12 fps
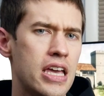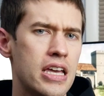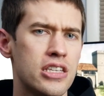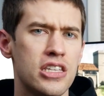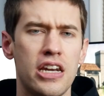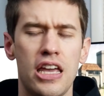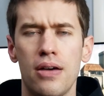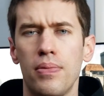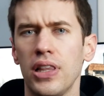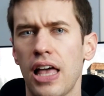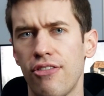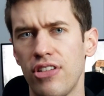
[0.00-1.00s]
is an
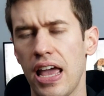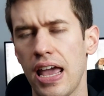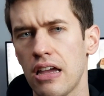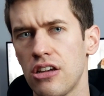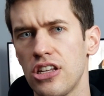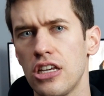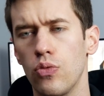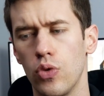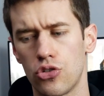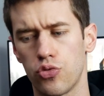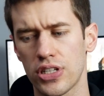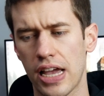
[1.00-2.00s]
M11AD,
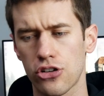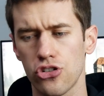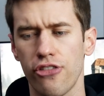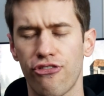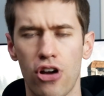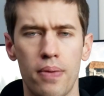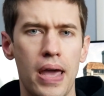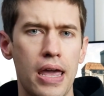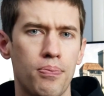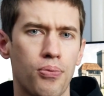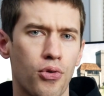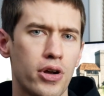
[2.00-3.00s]
which was actually from
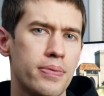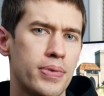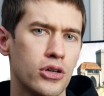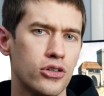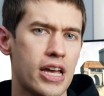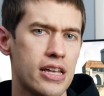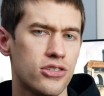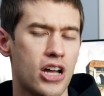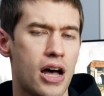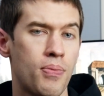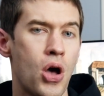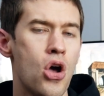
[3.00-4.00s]
a pre-built
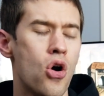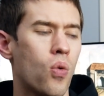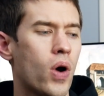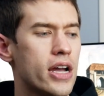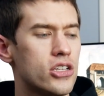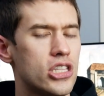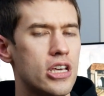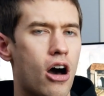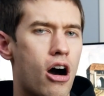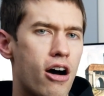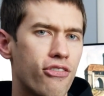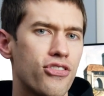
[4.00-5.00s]
desktop, whereas the
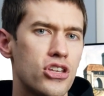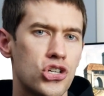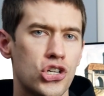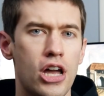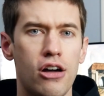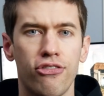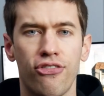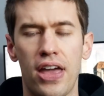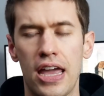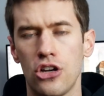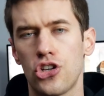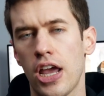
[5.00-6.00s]
off-the-shelf
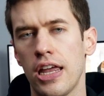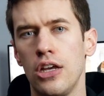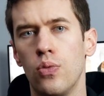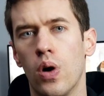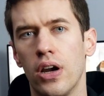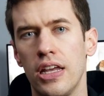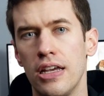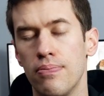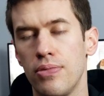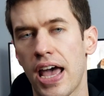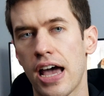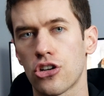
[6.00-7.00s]

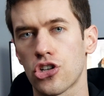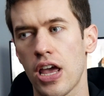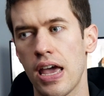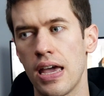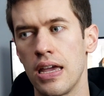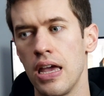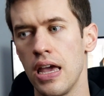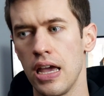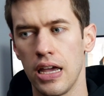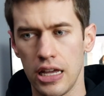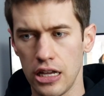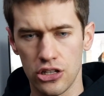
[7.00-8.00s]
H81M-A
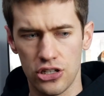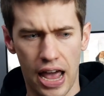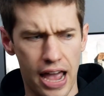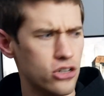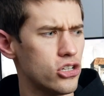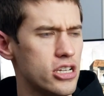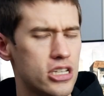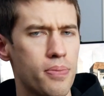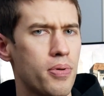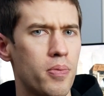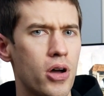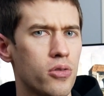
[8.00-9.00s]
is actually a
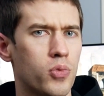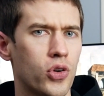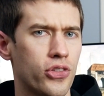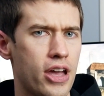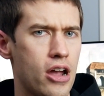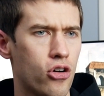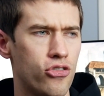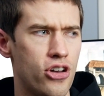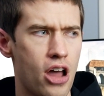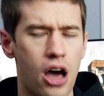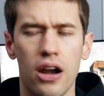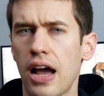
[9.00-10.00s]
separate motherboard. They are
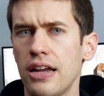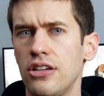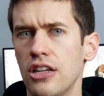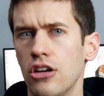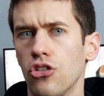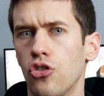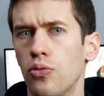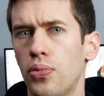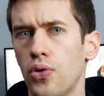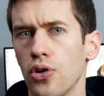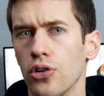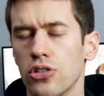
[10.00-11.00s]
not identical
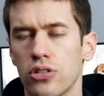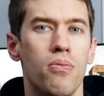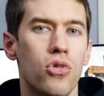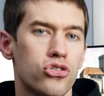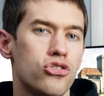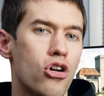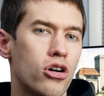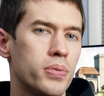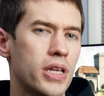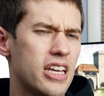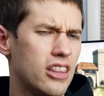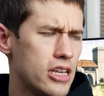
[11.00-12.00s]
boards. Most
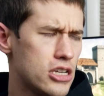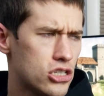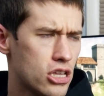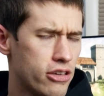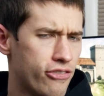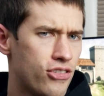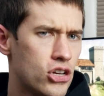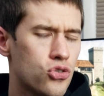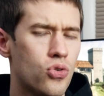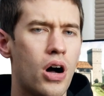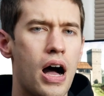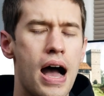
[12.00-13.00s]
notably, at least to the
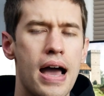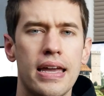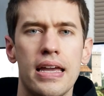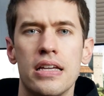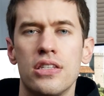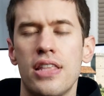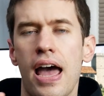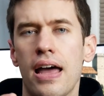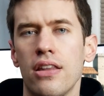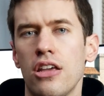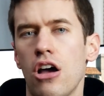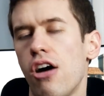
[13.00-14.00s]
visual eye, is
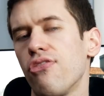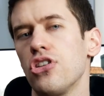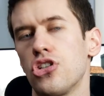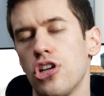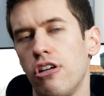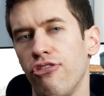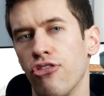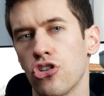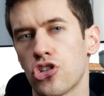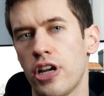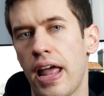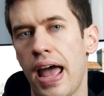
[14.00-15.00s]
that the off-the-shelf
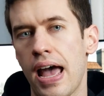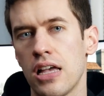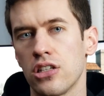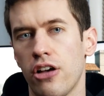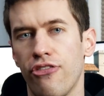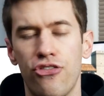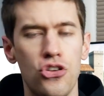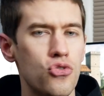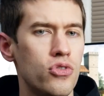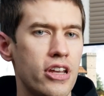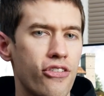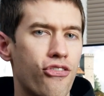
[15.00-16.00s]
version has a
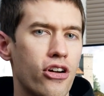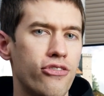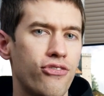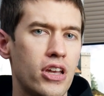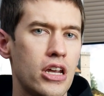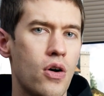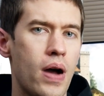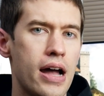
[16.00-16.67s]
few different video